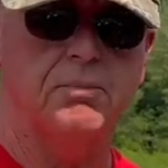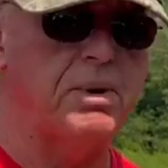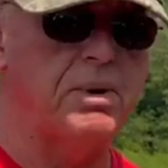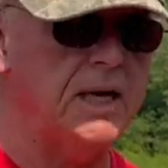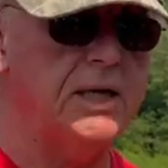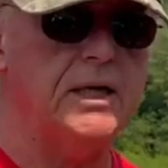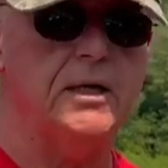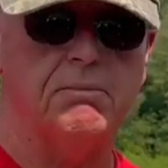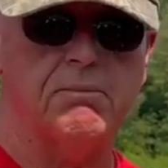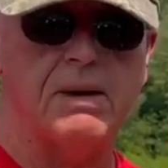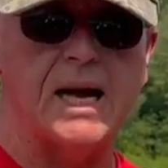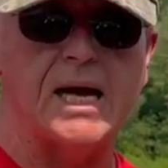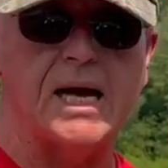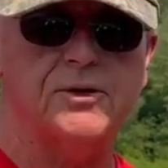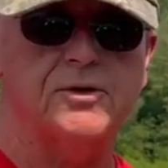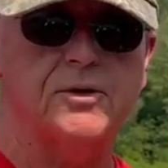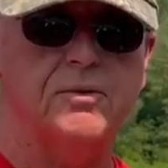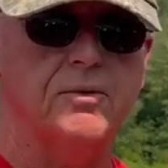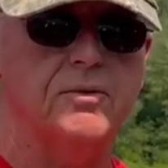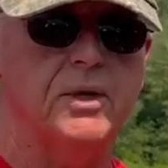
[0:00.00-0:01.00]
pike and
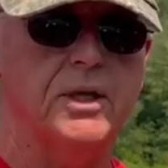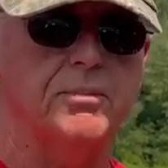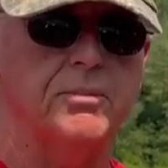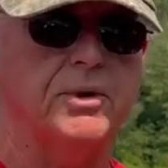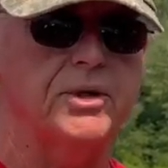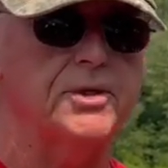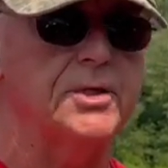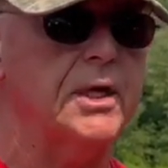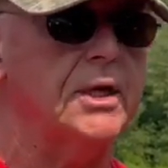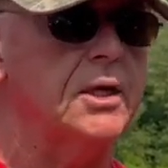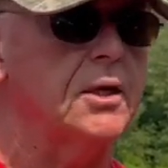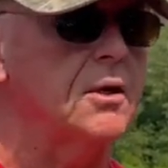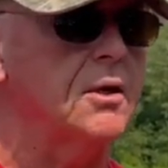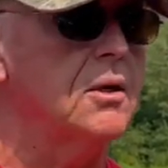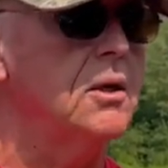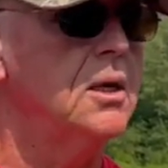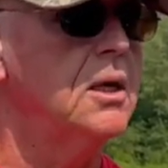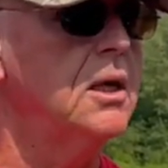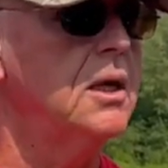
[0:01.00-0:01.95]
bass in particular.